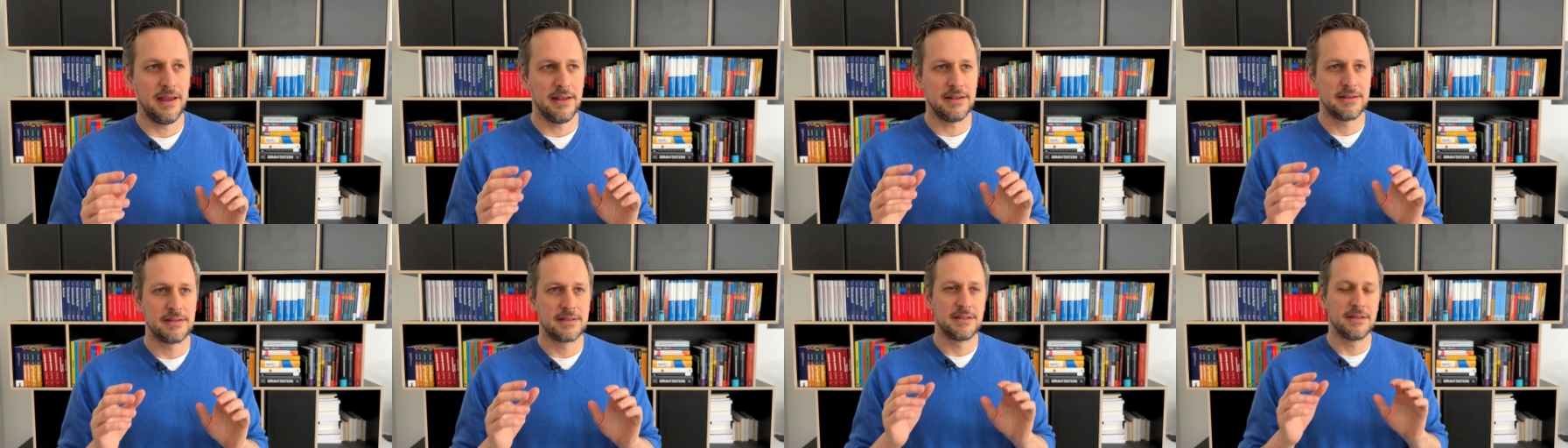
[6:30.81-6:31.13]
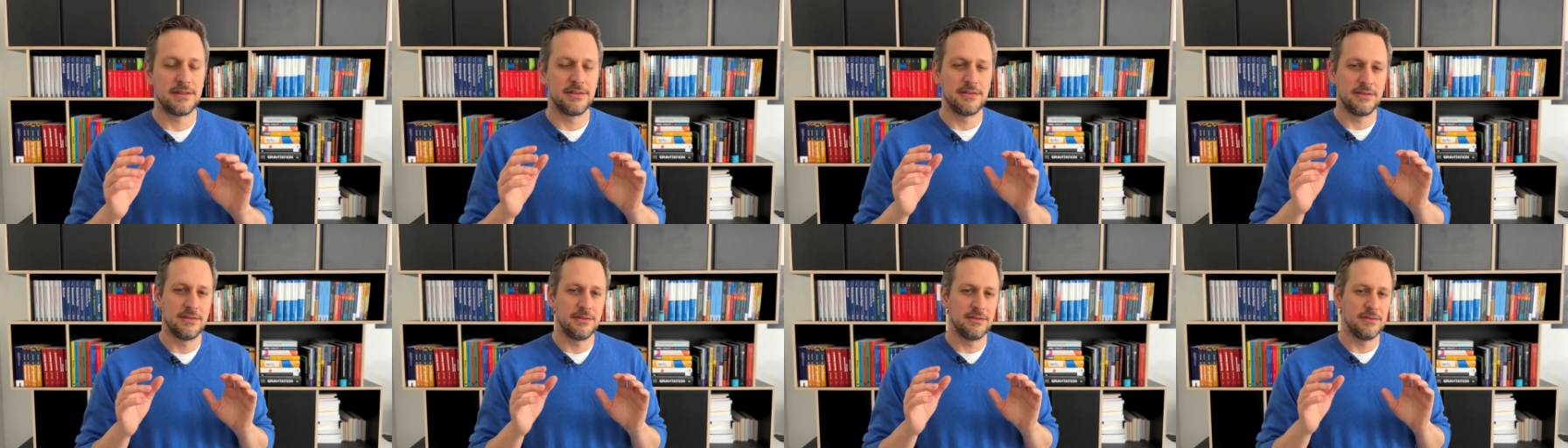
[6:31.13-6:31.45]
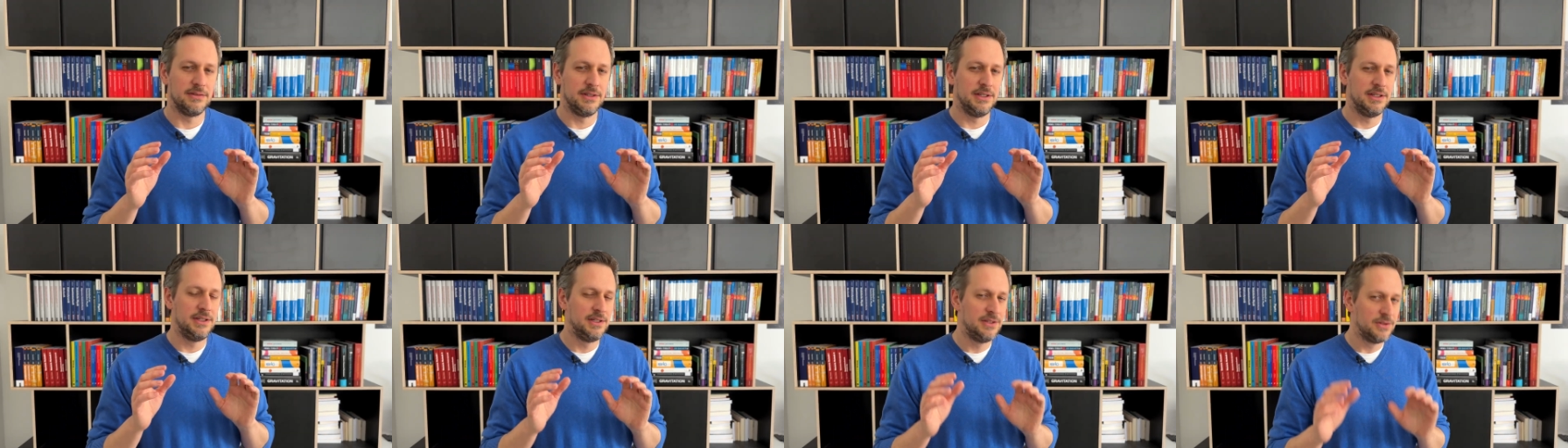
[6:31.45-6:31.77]
It's a
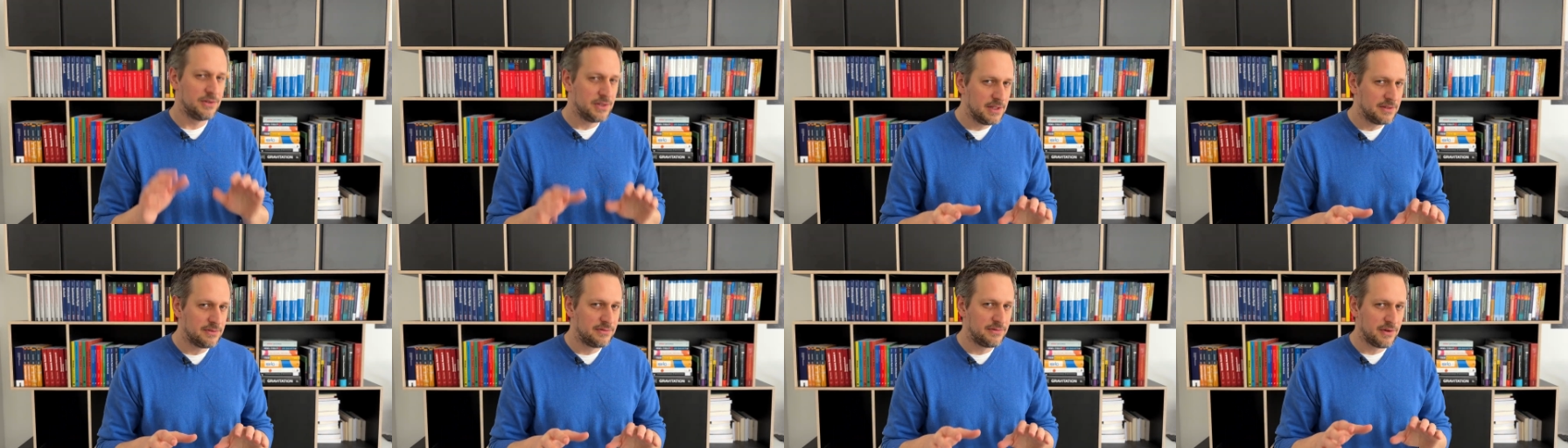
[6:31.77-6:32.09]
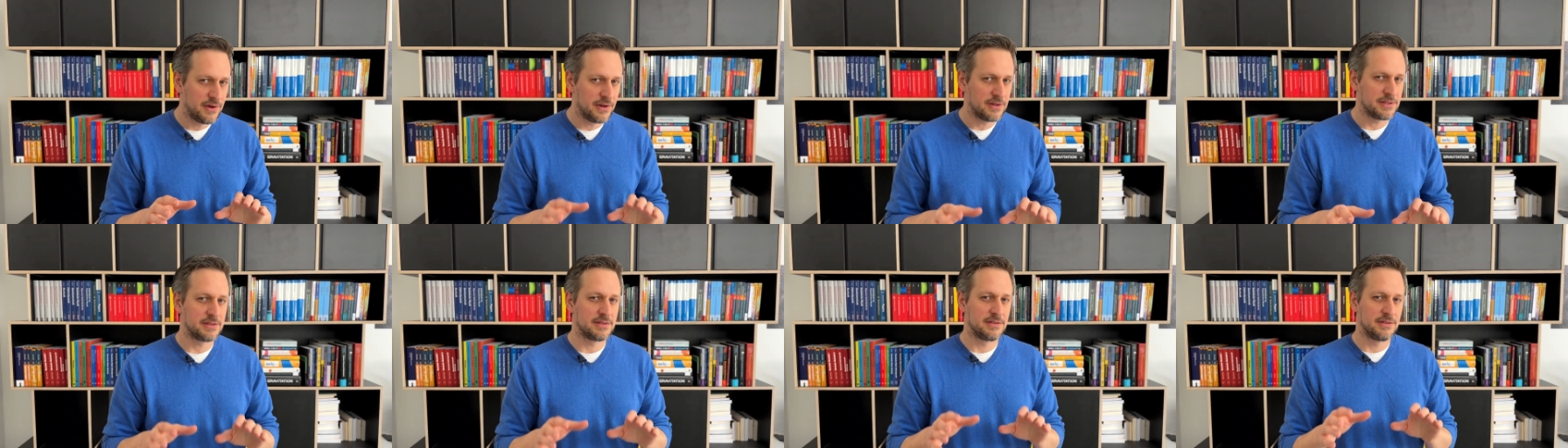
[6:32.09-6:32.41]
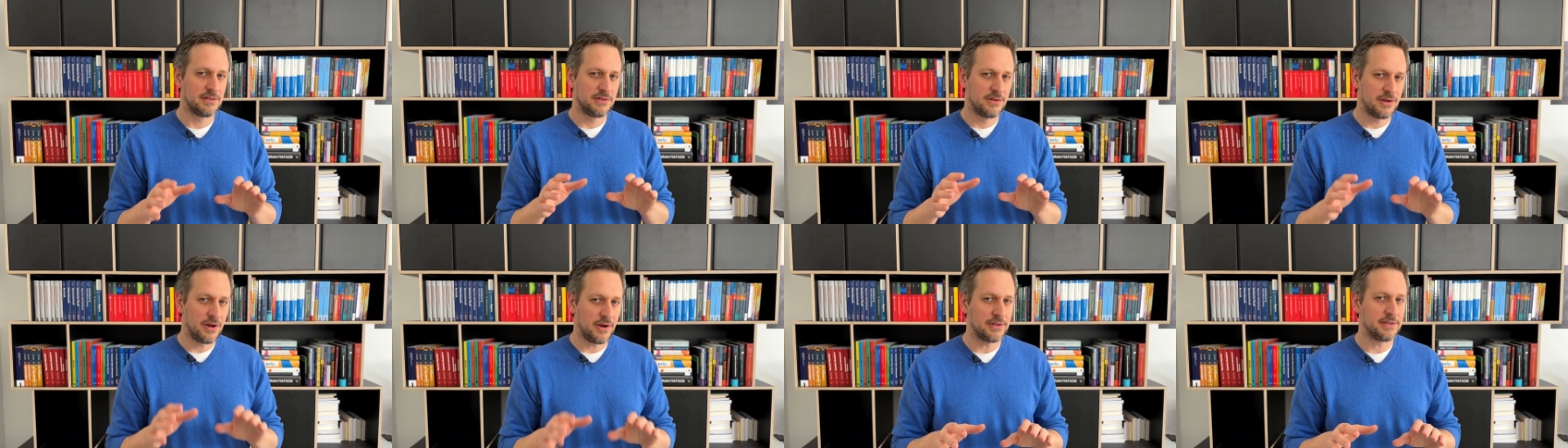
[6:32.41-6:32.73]

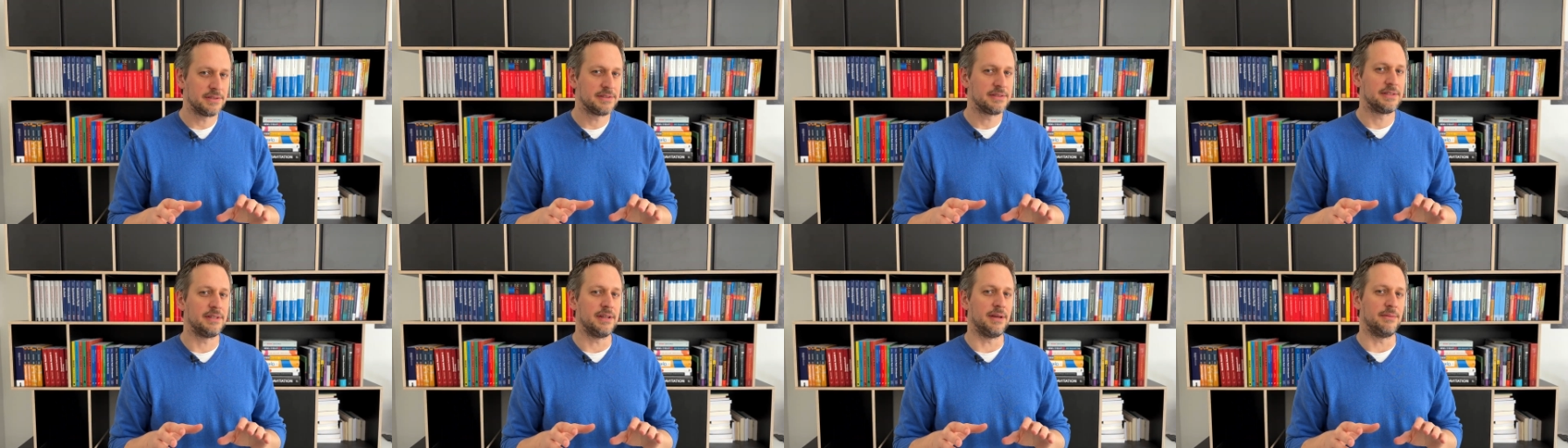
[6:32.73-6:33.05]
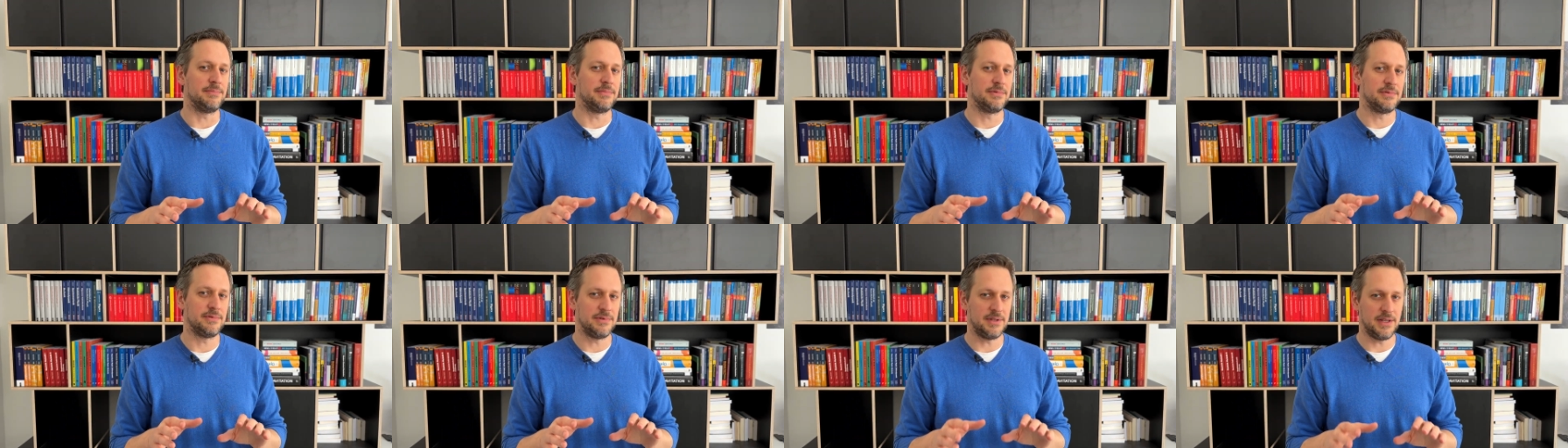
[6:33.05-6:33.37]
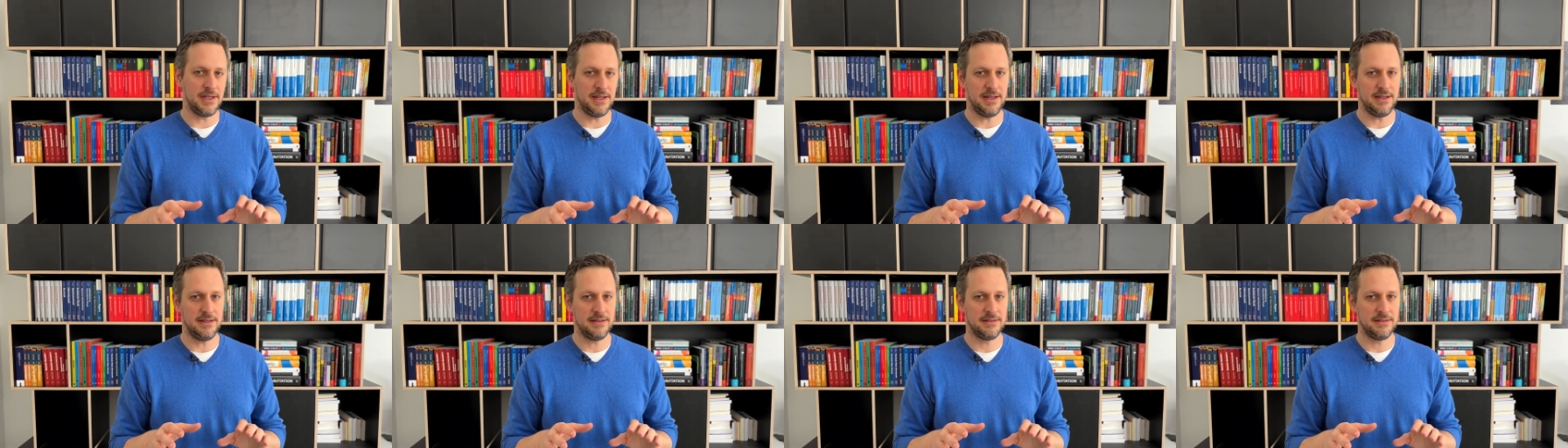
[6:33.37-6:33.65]
universal concept, really.